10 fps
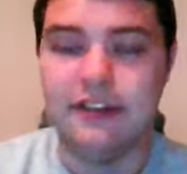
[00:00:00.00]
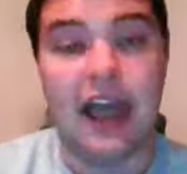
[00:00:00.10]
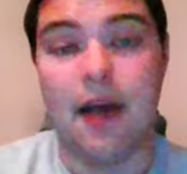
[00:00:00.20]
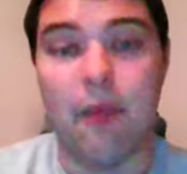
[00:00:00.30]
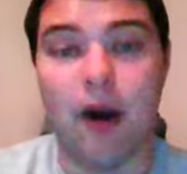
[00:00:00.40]

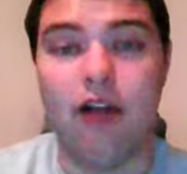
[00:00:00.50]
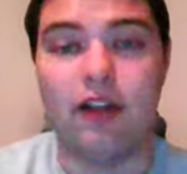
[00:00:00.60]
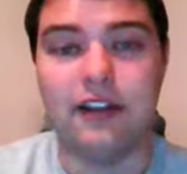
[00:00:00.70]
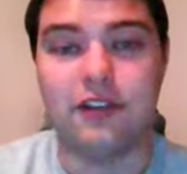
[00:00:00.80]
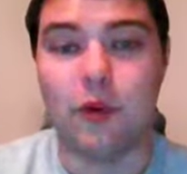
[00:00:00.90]
Dan
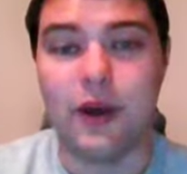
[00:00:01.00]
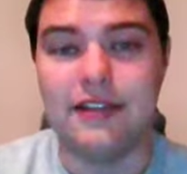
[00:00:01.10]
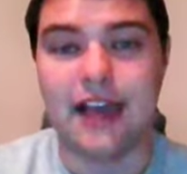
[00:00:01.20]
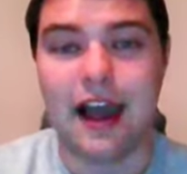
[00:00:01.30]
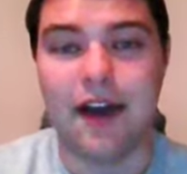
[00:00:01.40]
Mullen
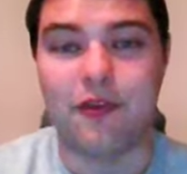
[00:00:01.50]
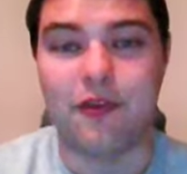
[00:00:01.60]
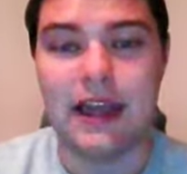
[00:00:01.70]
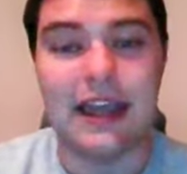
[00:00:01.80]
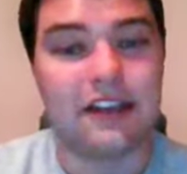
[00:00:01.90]
tweets out
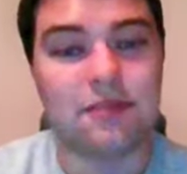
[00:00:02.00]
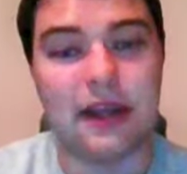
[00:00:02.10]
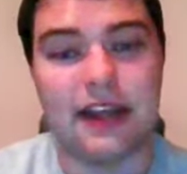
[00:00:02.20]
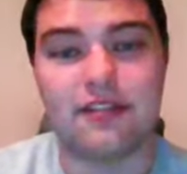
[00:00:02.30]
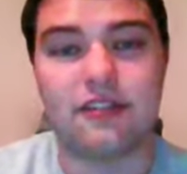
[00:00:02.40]
from the
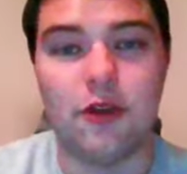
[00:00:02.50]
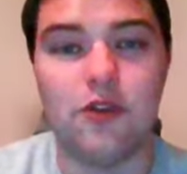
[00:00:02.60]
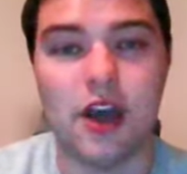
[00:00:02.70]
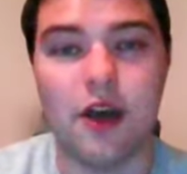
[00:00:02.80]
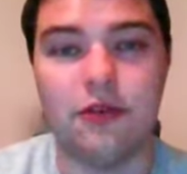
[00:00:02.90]
ESPN
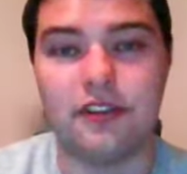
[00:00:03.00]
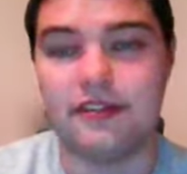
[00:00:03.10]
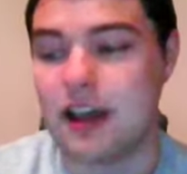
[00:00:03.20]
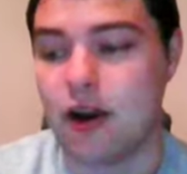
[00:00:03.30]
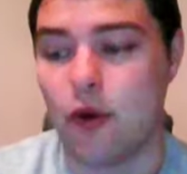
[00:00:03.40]
studios
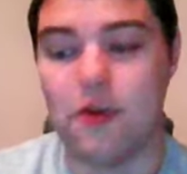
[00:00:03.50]
and said,